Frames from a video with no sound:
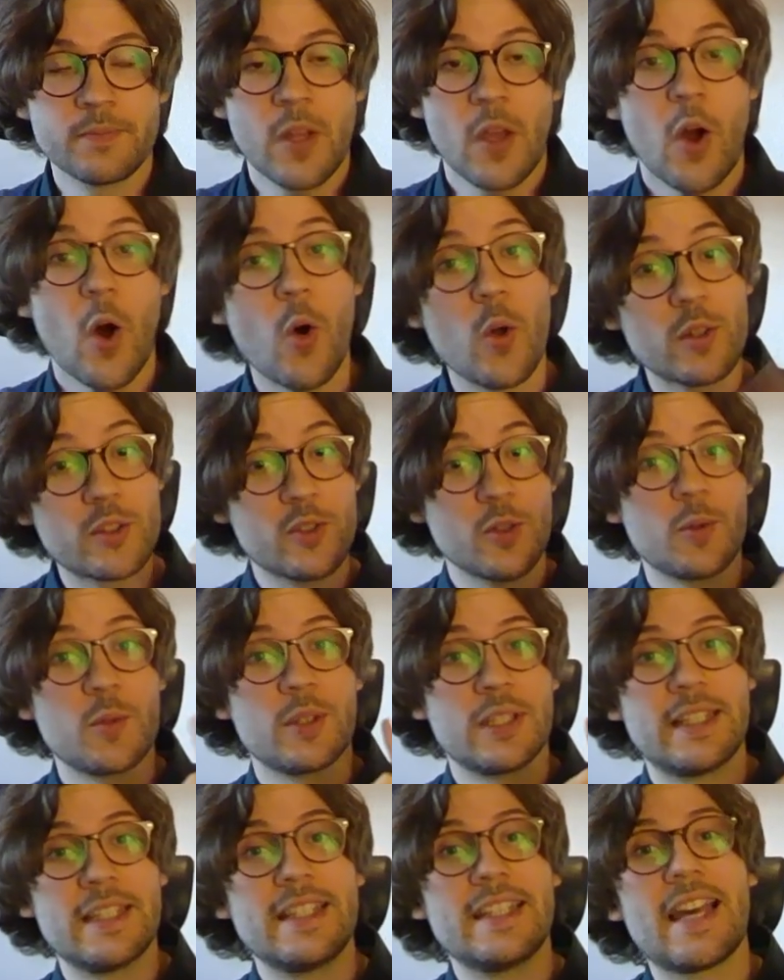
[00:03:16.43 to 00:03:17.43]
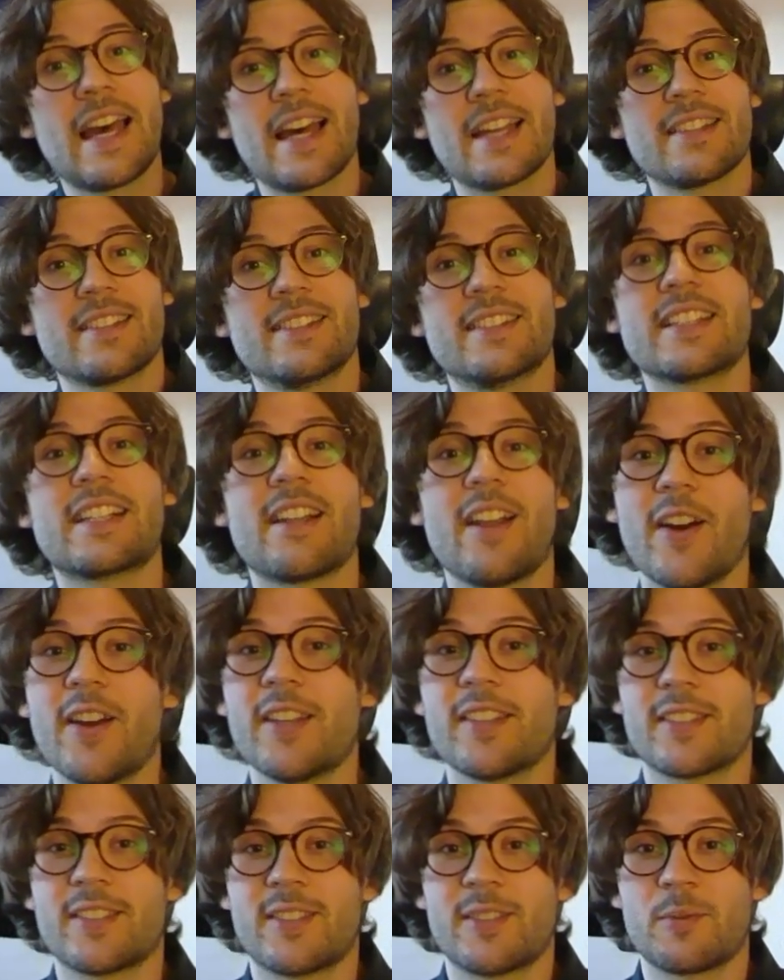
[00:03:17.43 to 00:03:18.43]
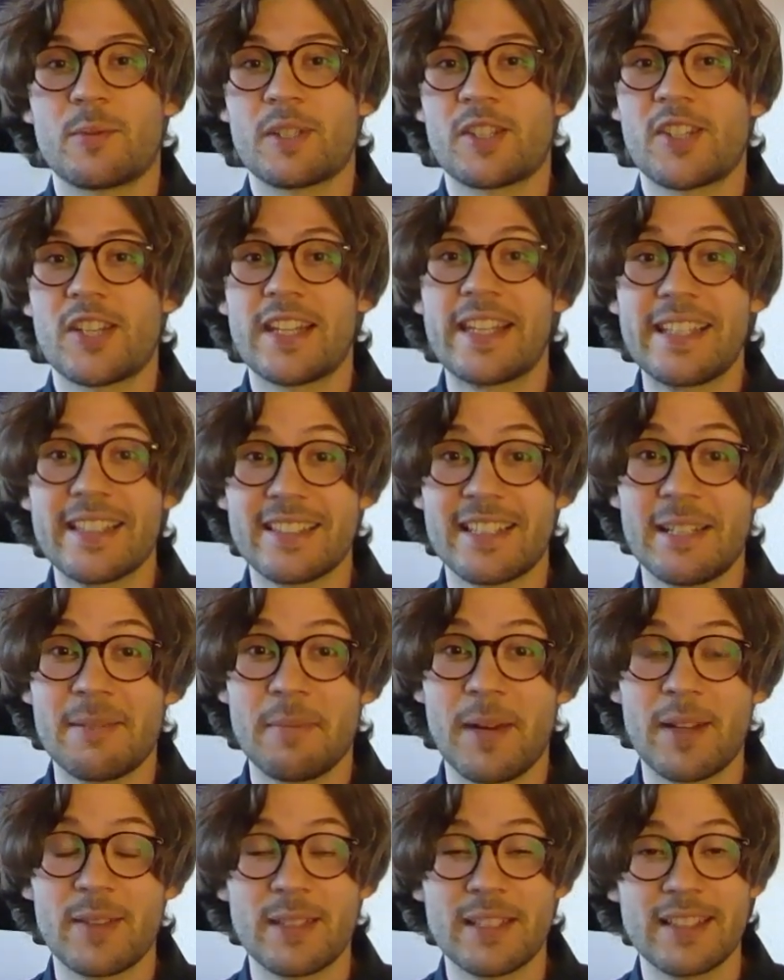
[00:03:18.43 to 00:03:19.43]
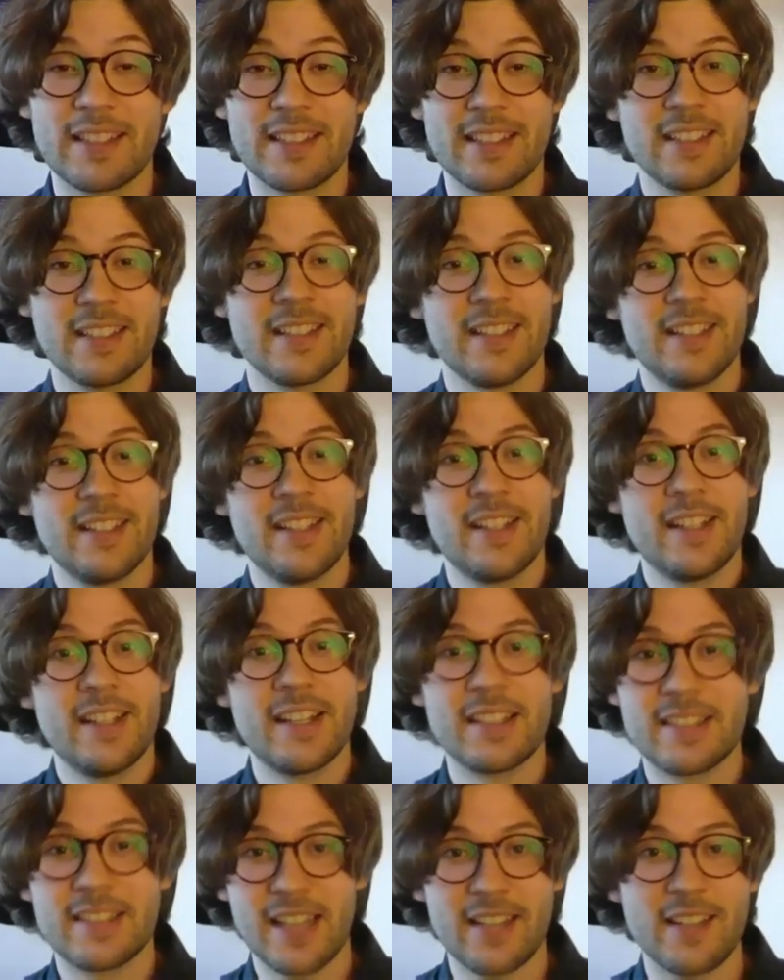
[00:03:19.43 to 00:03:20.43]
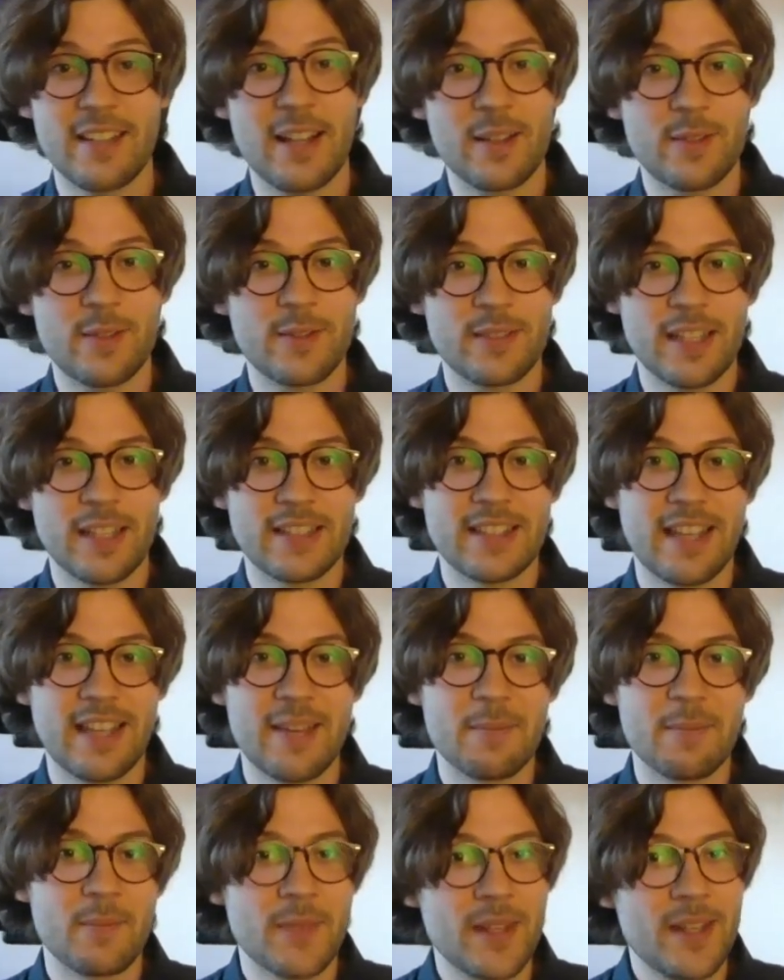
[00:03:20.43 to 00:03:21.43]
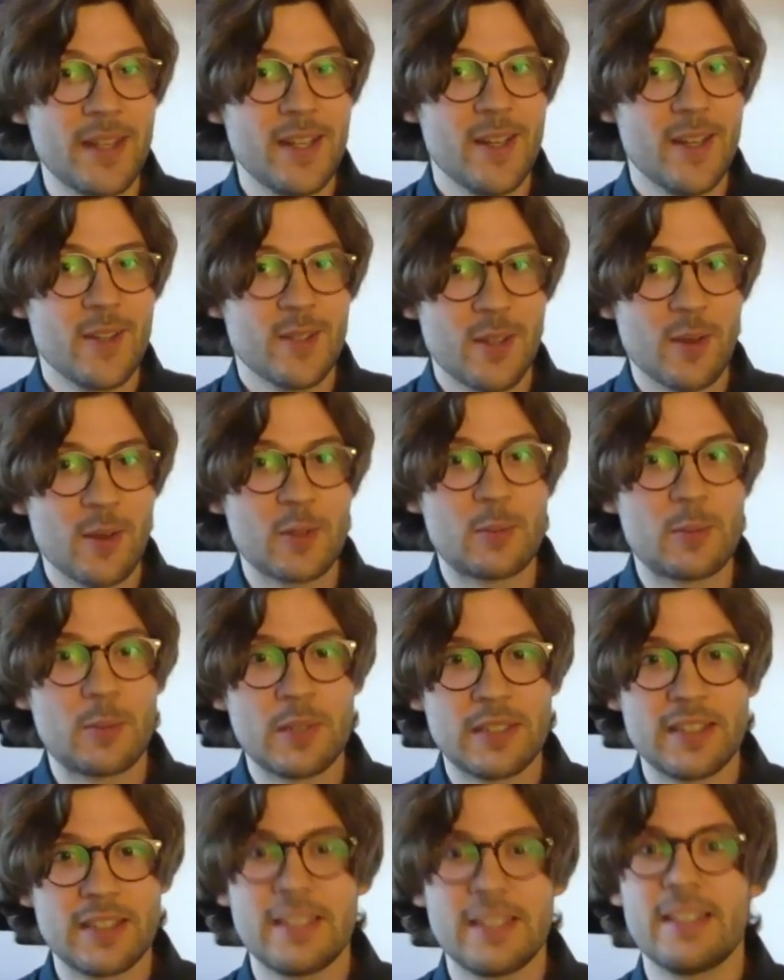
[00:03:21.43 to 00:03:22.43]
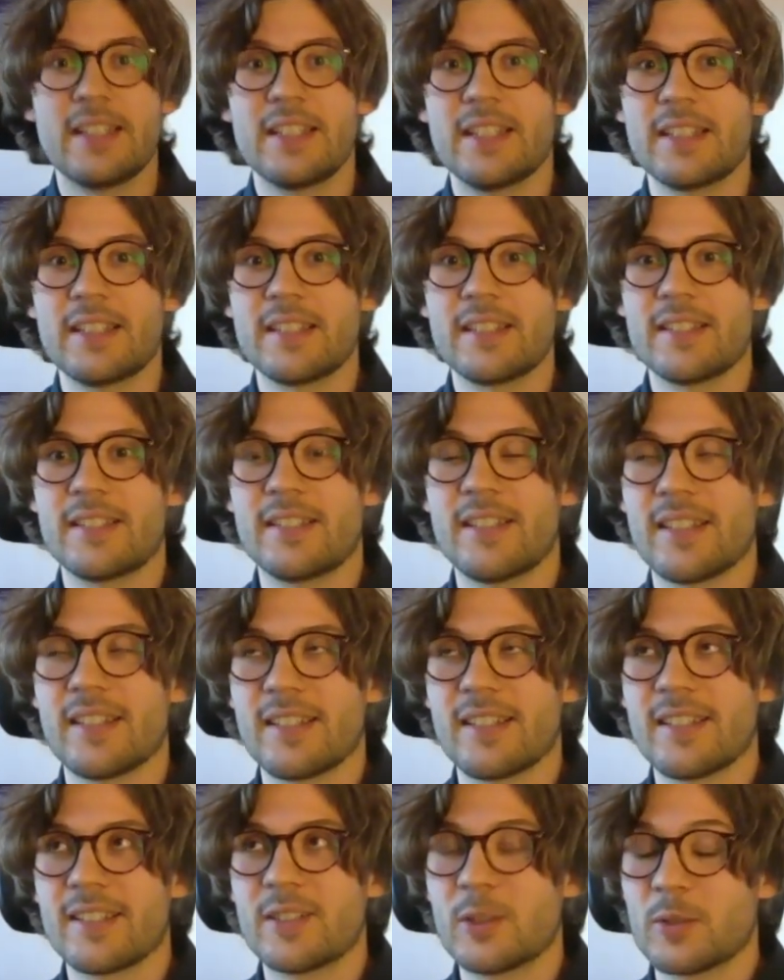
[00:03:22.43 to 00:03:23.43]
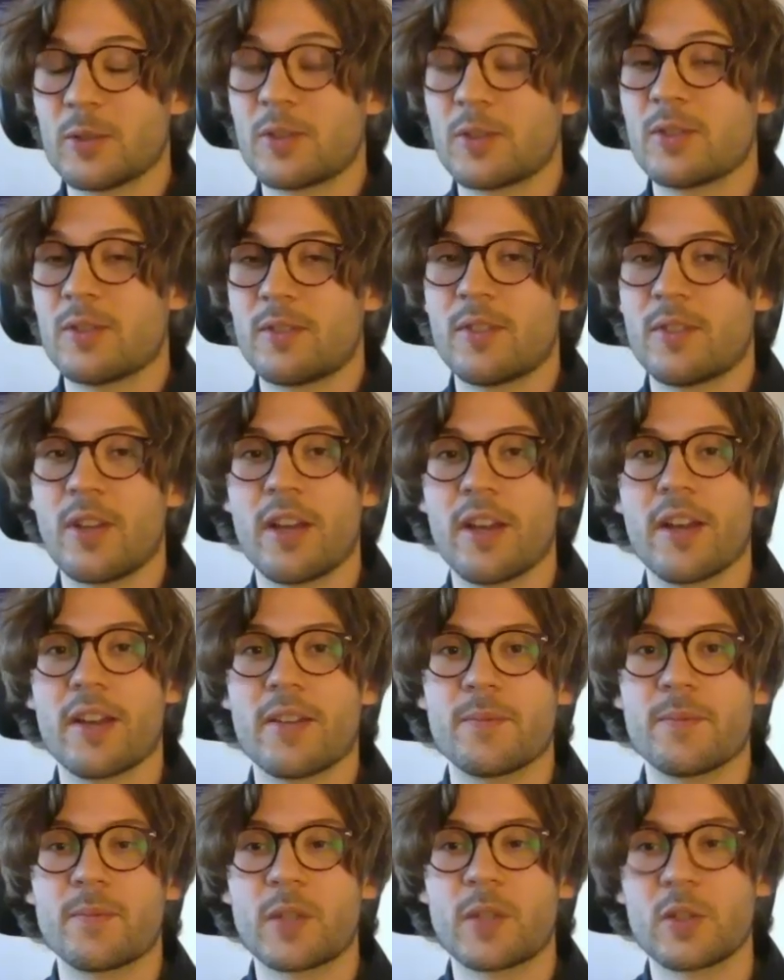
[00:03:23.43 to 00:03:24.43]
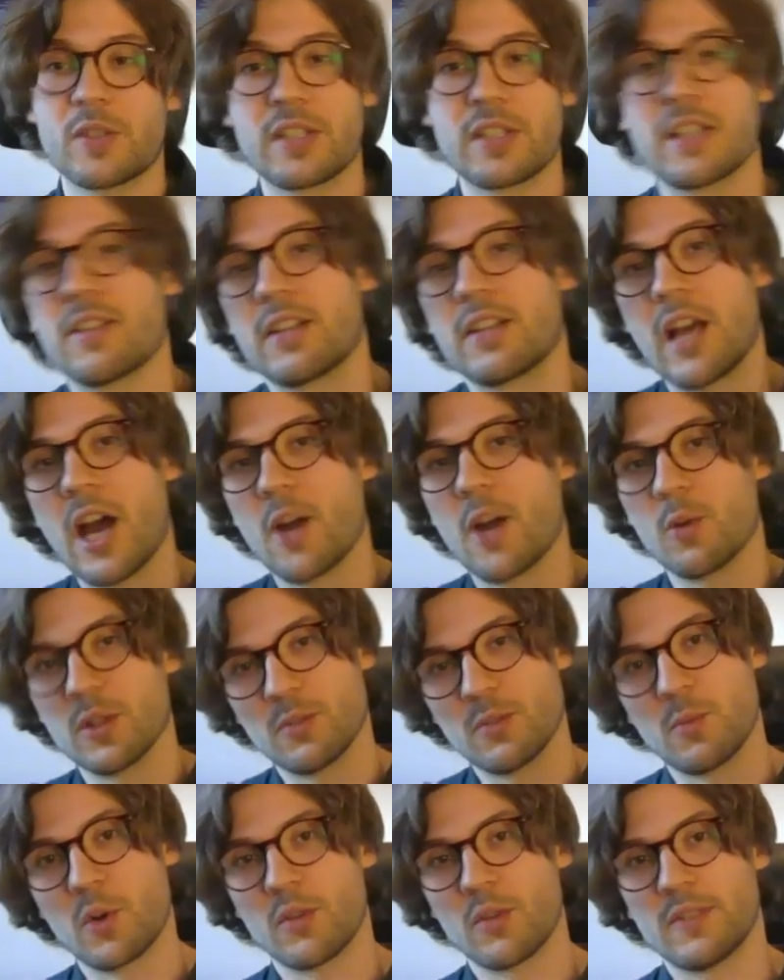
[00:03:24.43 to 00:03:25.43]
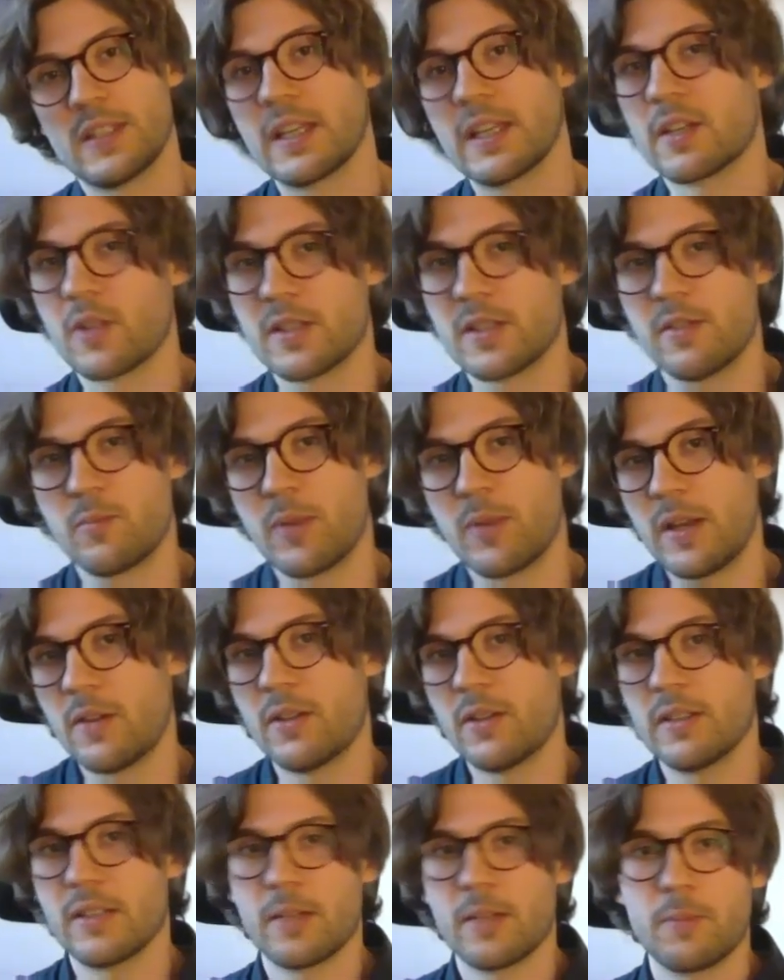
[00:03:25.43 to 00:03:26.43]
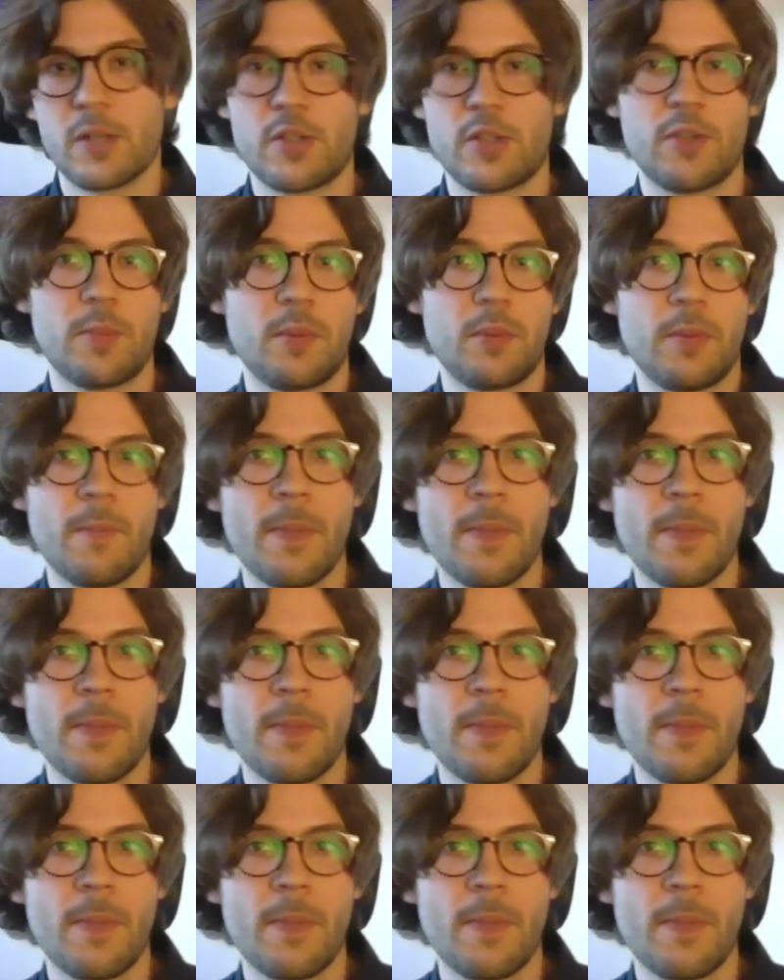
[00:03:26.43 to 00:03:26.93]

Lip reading: Also, he had the Client, which healed him, I think, 10 health that game. So that was pretty good, considering I was more of the aggressive player in that matchup.